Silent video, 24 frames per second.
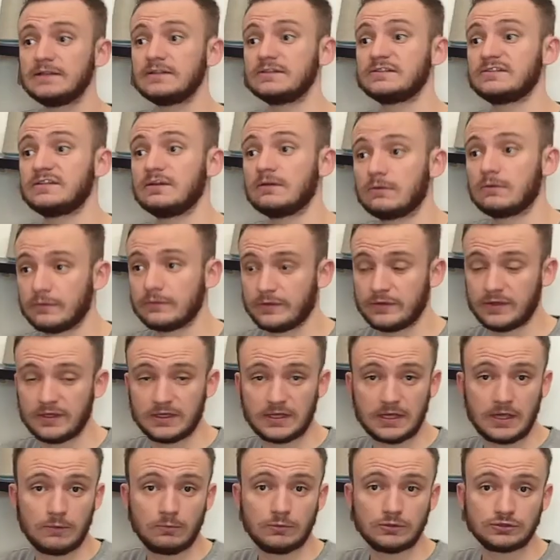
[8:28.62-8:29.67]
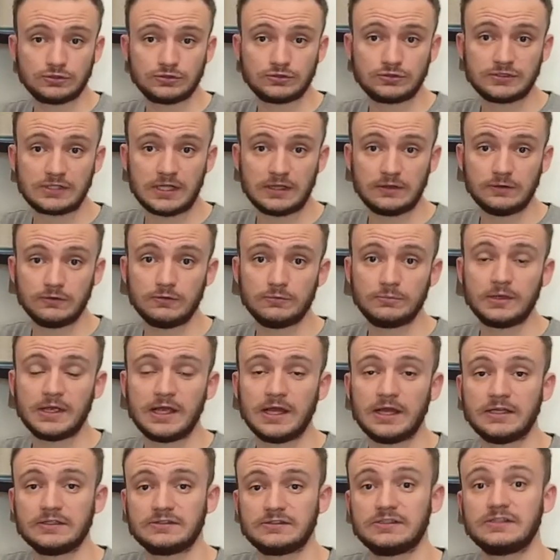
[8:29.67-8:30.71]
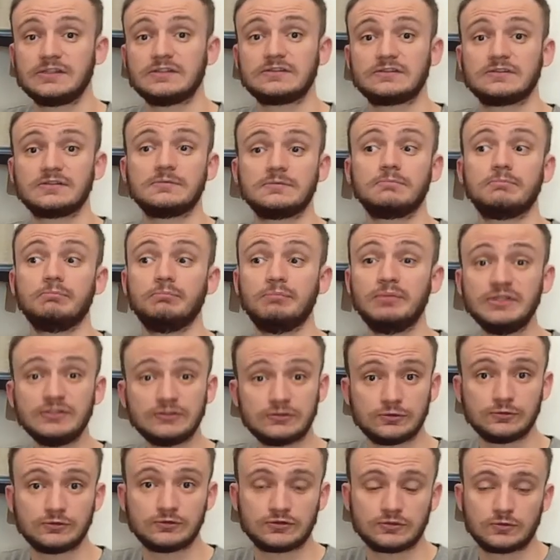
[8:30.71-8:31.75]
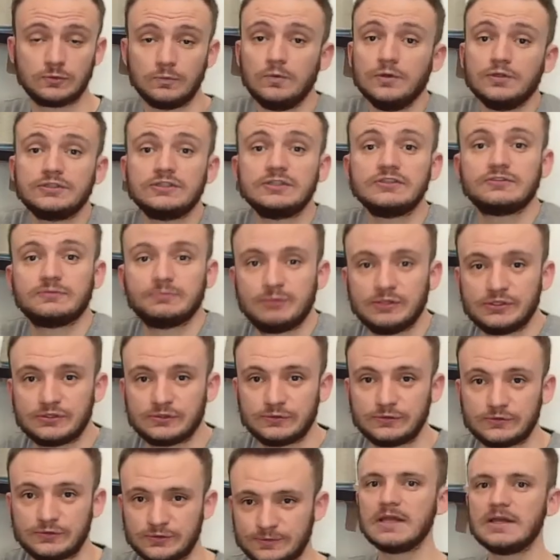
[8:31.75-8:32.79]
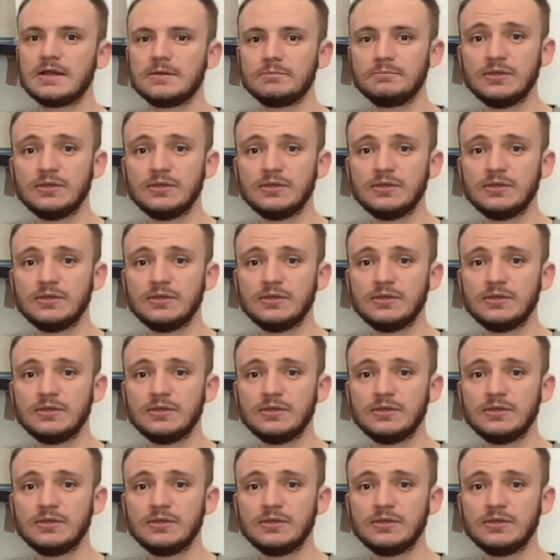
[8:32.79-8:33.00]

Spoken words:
the second thing I want to tell you guys is byssus. What is byssus?